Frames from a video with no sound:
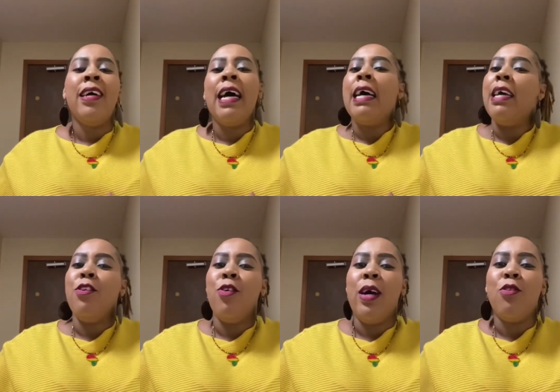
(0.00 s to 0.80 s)
I
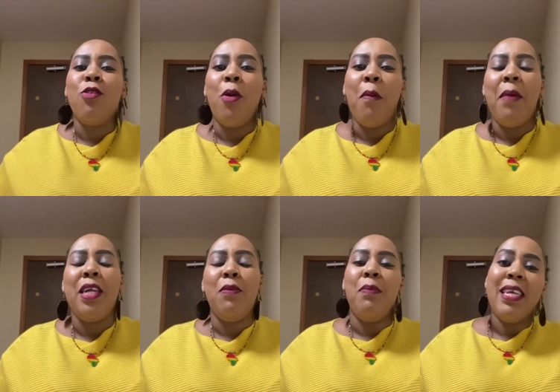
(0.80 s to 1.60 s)
don't want to talk
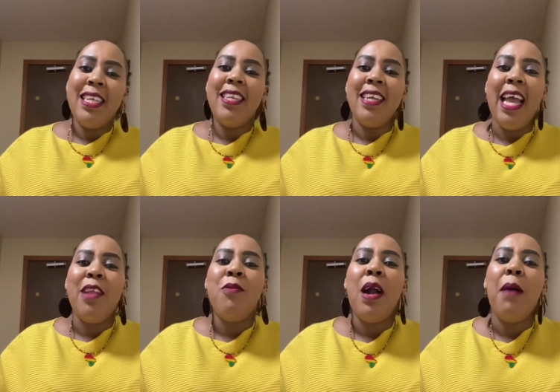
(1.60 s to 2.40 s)
much, but I
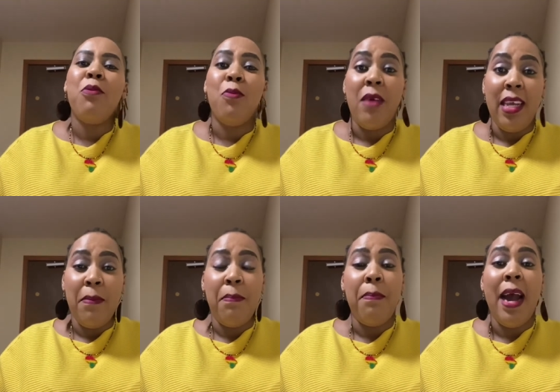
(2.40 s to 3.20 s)
look up to my
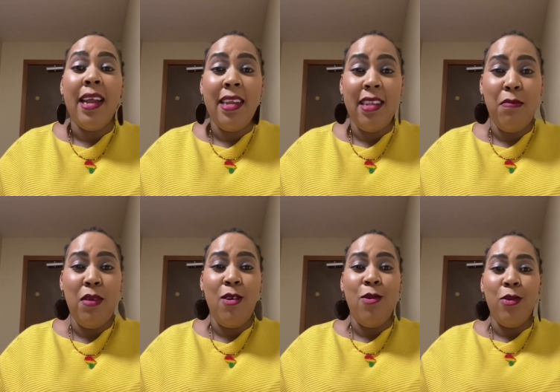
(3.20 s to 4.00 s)
parents
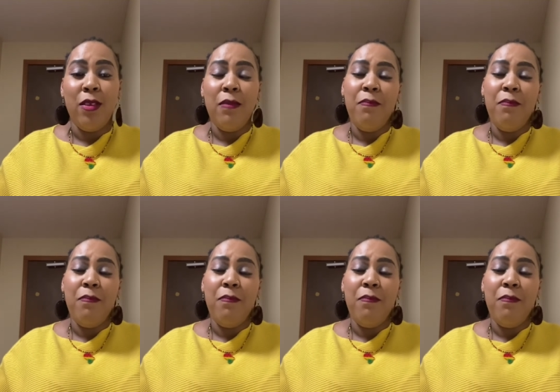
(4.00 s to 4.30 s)
because